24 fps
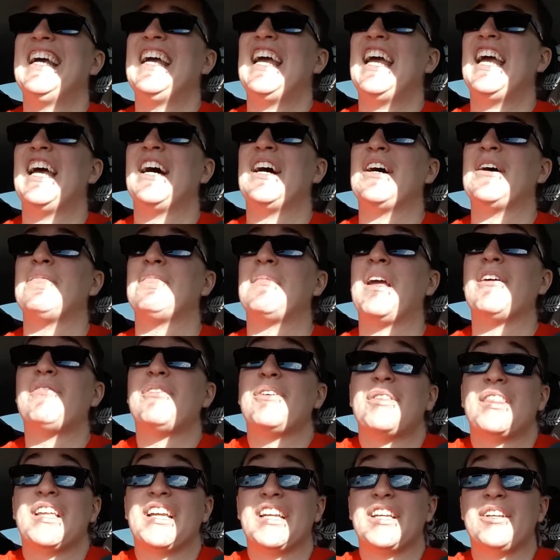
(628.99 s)
If
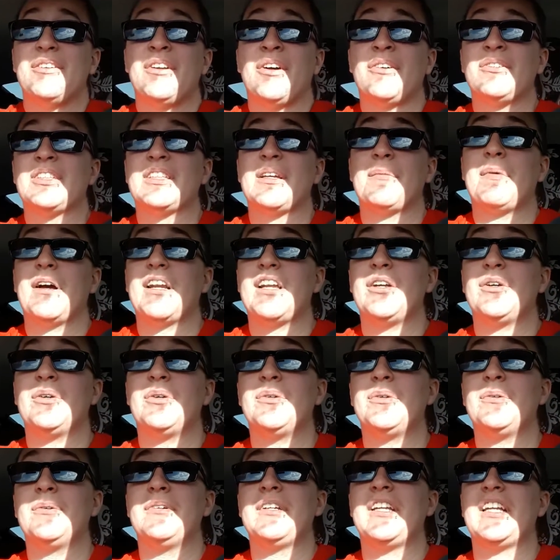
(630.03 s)
you think you know somebody
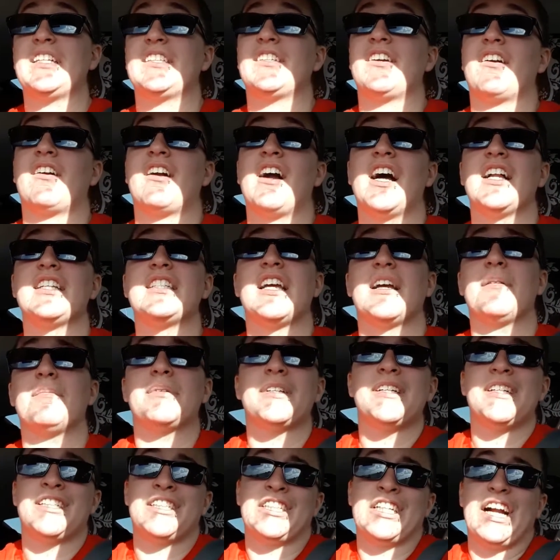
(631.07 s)
who needs our content,
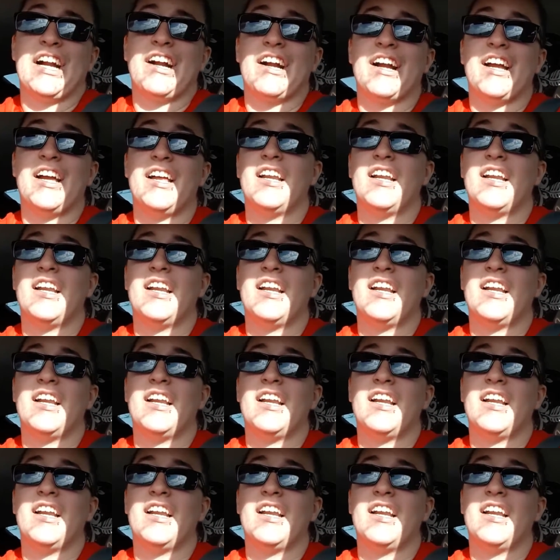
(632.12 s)
please share it.